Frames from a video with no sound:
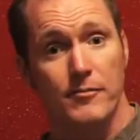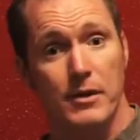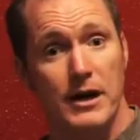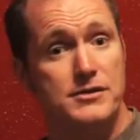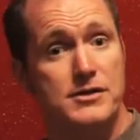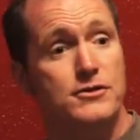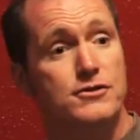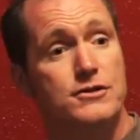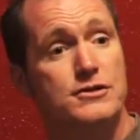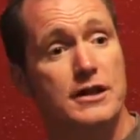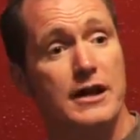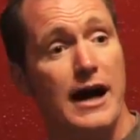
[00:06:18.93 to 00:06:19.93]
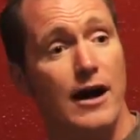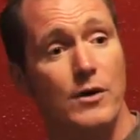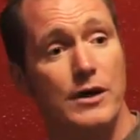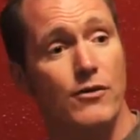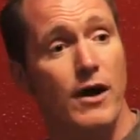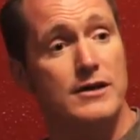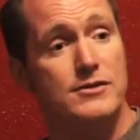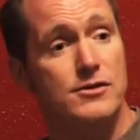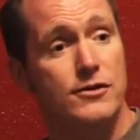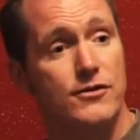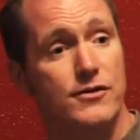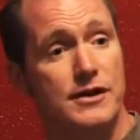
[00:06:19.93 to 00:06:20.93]
but it's interesting how we write
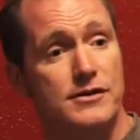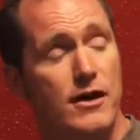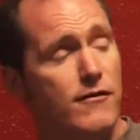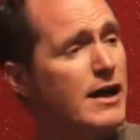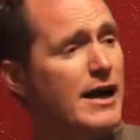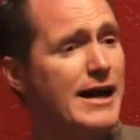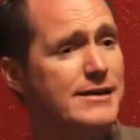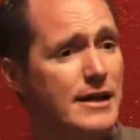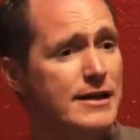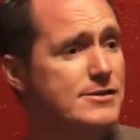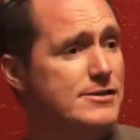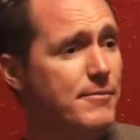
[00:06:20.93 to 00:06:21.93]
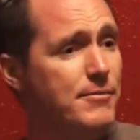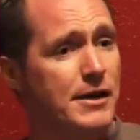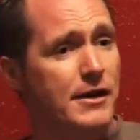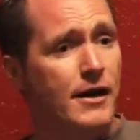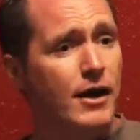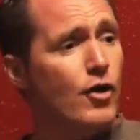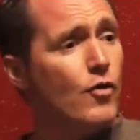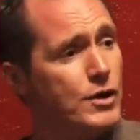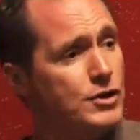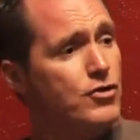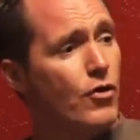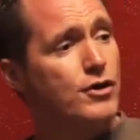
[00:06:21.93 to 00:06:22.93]
certain things off. Can I tell you something?
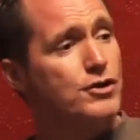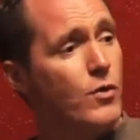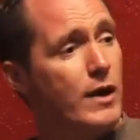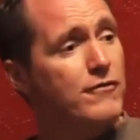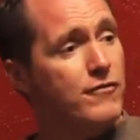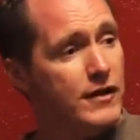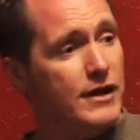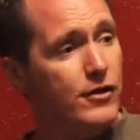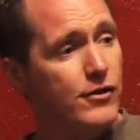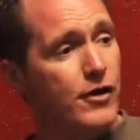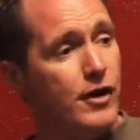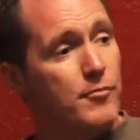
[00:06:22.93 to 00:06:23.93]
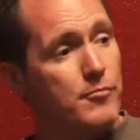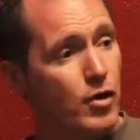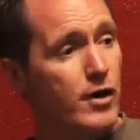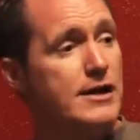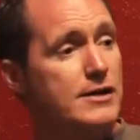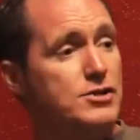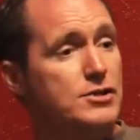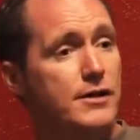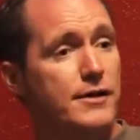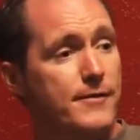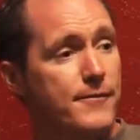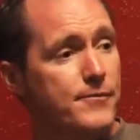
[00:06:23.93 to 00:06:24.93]
When George Whitefield preached,
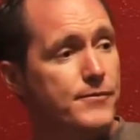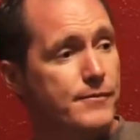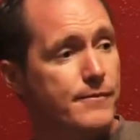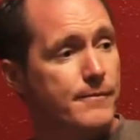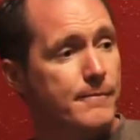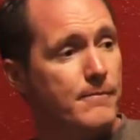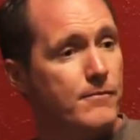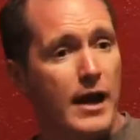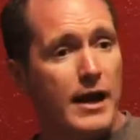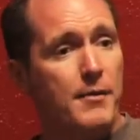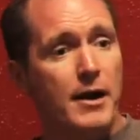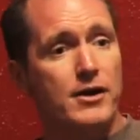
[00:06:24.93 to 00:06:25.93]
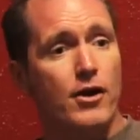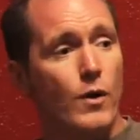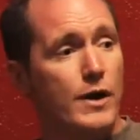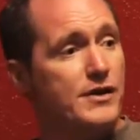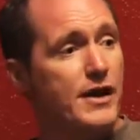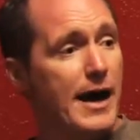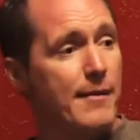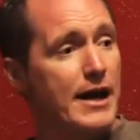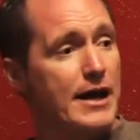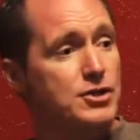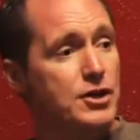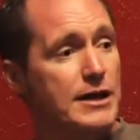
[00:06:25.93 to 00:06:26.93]
anybody know what
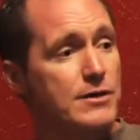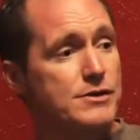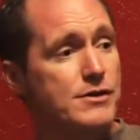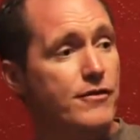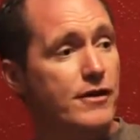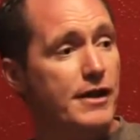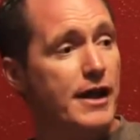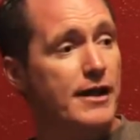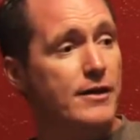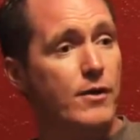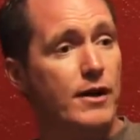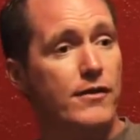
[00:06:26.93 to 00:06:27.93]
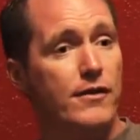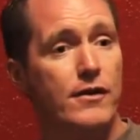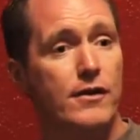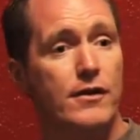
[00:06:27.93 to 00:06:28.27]
denomination he was affiliated with?